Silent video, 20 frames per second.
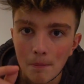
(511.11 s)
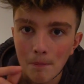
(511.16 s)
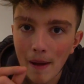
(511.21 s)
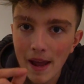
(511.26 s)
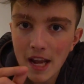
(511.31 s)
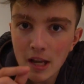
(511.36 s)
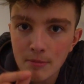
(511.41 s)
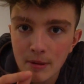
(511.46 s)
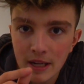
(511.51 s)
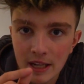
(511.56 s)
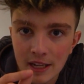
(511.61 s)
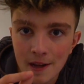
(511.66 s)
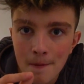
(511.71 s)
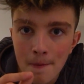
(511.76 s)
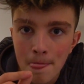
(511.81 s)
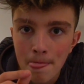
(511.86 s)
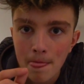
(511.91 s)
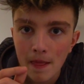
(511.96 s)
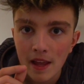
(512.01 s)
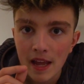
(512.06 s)

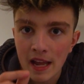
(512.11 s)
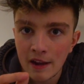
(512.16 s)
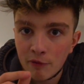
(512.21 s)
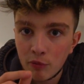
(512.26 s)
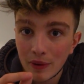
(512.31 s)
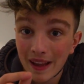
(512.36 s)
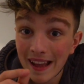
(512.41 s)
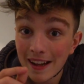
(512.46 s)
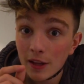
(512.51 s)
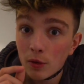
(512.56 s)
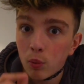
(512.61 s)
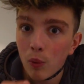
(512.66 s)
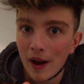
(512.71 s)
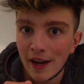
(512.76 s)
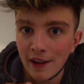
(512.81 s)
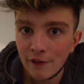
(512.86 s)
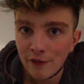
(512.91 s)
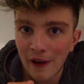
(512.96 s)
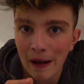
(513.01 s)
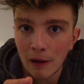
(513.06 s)
maybe if we get
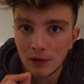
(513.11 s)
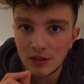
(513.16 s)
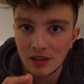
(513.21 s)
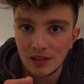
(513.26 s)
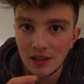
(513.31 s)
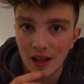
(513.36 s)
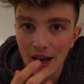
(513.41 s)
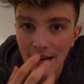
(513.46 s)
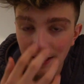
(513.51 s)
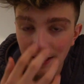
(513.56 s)
20,000